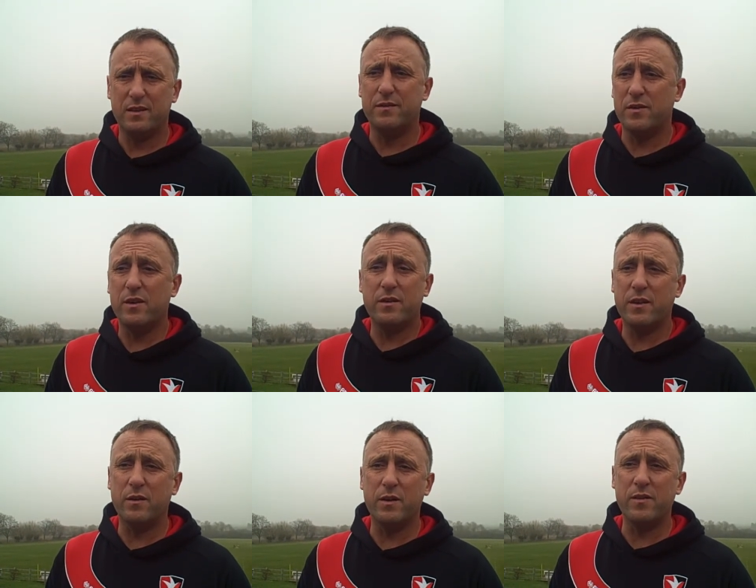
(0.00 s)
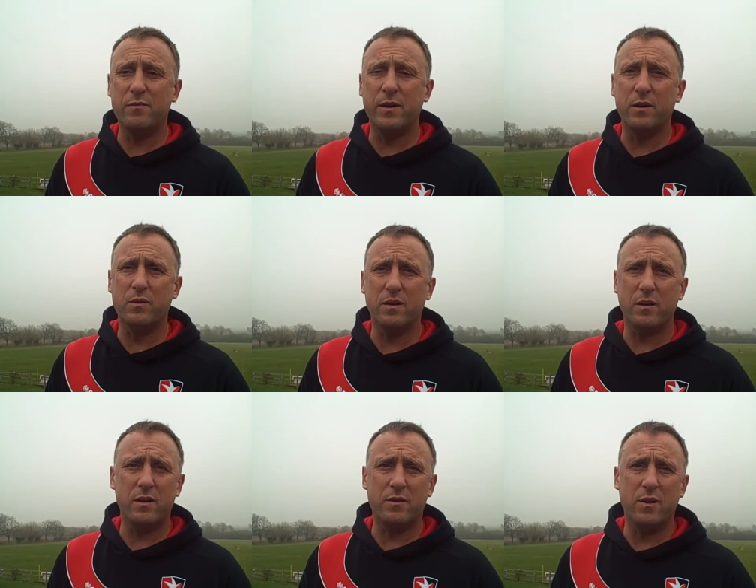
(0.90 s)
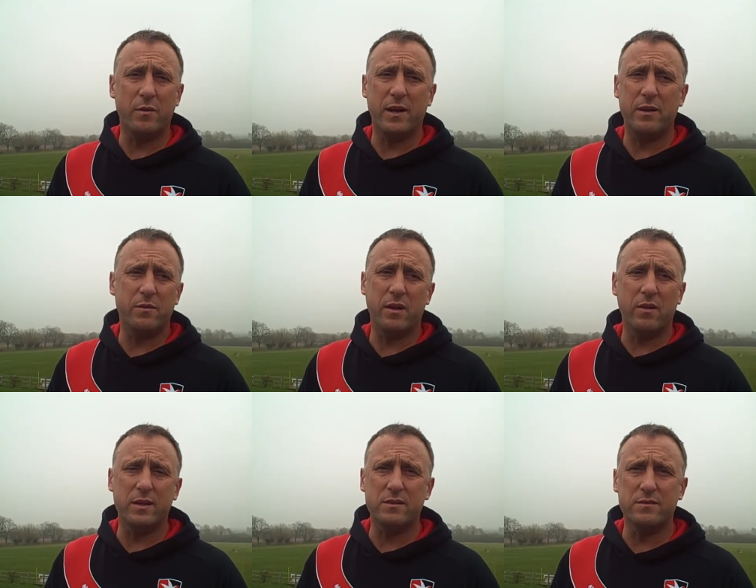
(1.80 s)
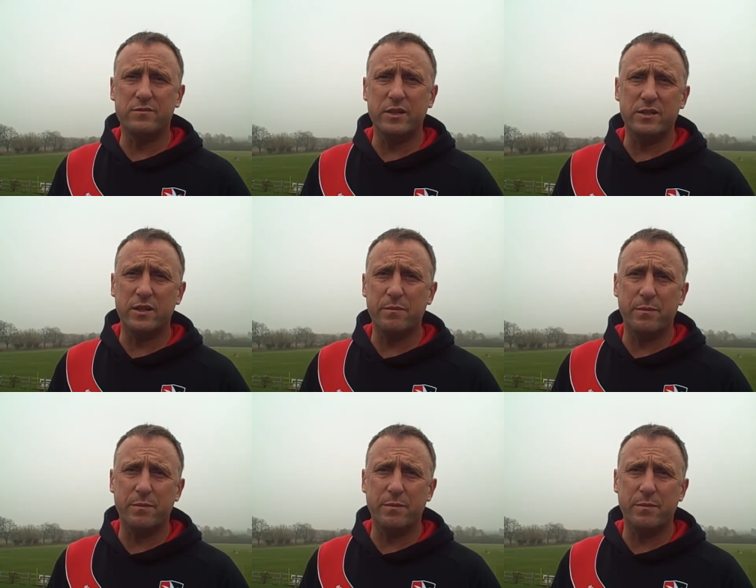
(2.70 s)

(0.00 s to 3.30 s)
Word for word: for you know even being a, a nominated with the likes of Richie